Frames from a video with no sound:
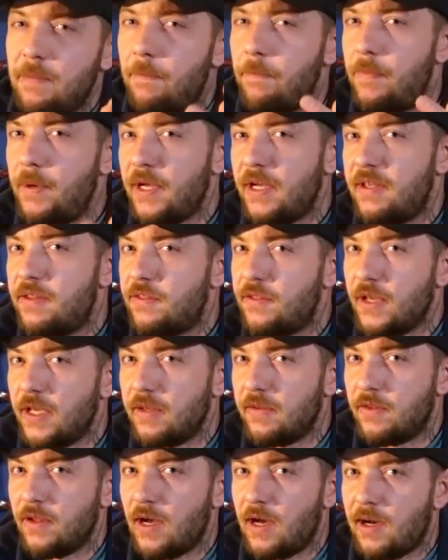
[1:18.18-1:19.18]
big
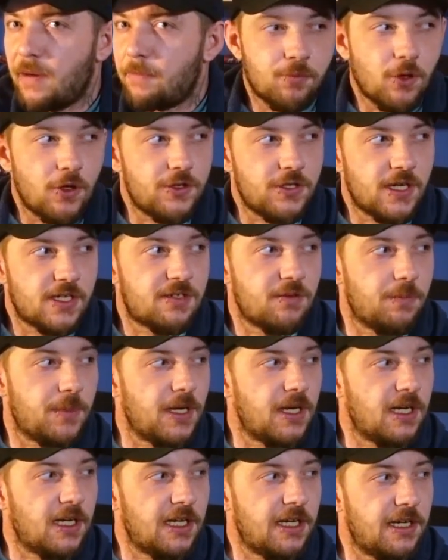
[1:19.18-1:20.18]
thing that our projects have
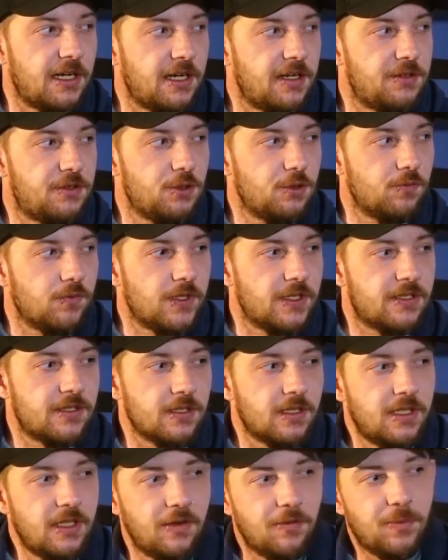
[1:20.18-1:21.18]
been leaning into
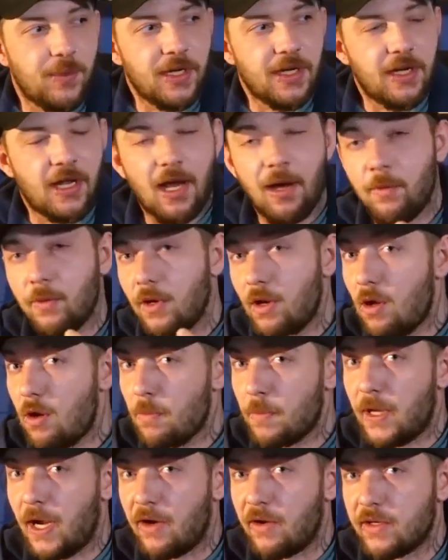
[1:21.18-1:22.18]
recently have been our
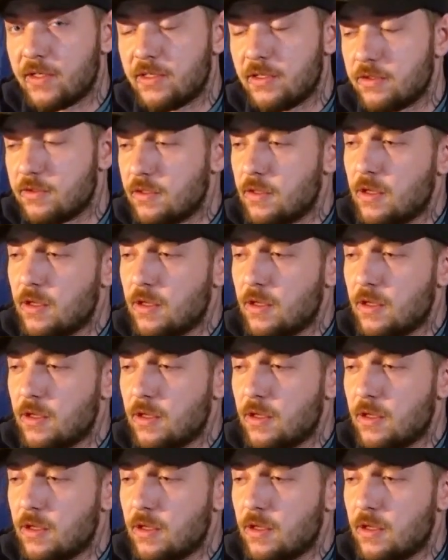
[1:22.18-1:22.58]
LARP characters.